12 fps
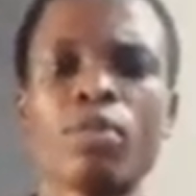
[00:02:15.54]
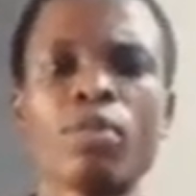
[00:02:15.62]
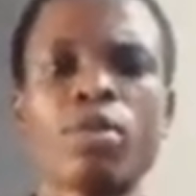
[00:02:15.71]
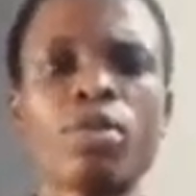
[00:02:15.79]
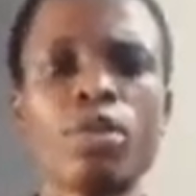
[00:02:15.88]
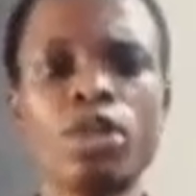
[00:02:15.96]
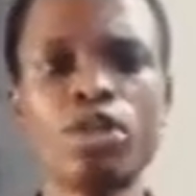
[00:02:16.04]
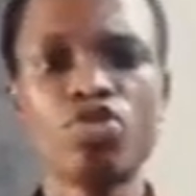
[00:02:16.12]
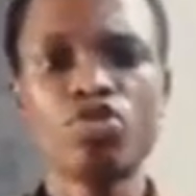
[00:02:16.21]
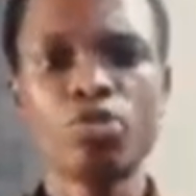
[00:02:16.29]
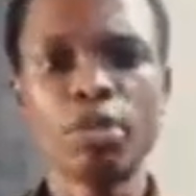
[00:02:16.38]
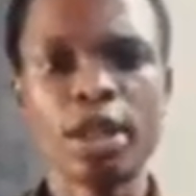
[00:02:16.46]
This
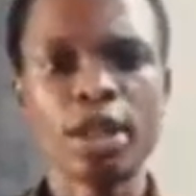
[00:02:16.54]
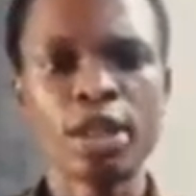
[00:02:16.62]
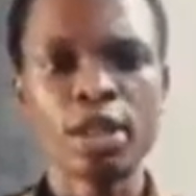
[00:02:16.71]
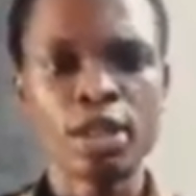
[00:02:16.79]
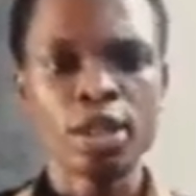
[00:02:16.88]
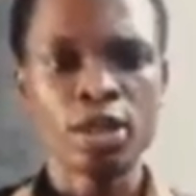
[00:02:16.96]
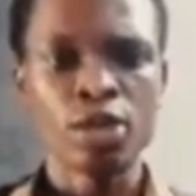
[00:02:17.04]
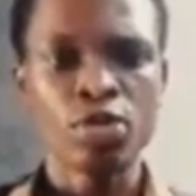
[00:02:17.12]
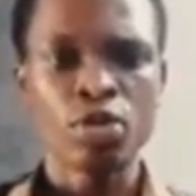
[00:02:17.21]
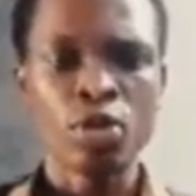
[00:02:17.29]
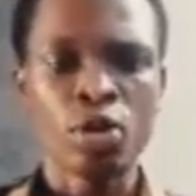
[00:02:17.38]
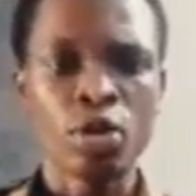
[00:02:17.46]
instrument
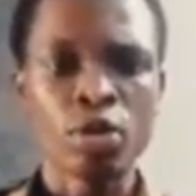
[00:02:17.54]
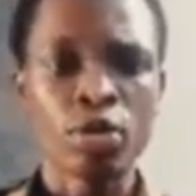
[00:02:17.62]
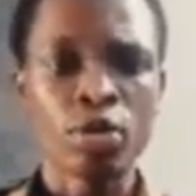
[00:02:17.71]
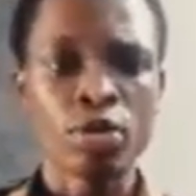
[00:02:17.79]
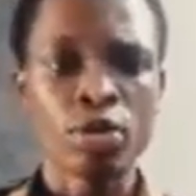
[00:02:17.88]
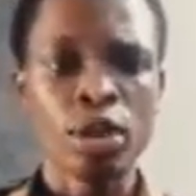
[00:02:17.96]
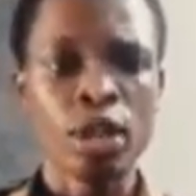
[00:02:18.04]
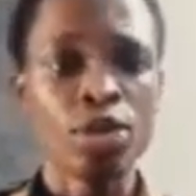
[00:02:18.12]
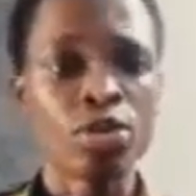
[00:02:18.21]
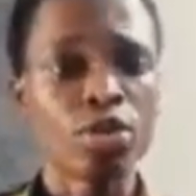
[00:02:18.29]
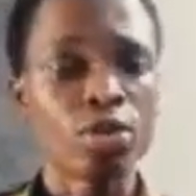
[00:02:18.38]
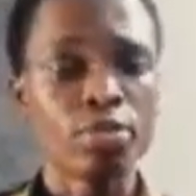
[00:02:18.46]
is called a
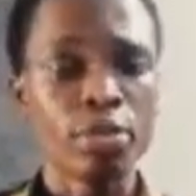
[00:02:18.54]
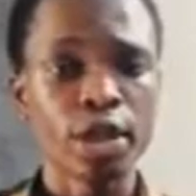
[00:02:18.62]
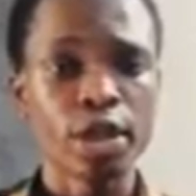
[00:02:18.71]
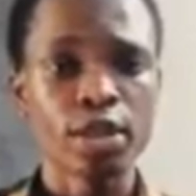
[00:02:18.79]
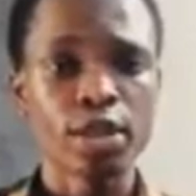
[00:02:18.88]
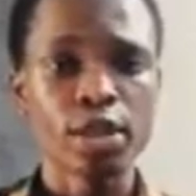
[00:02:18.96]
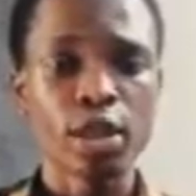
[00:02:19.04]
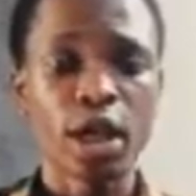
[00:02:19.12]
trumpet,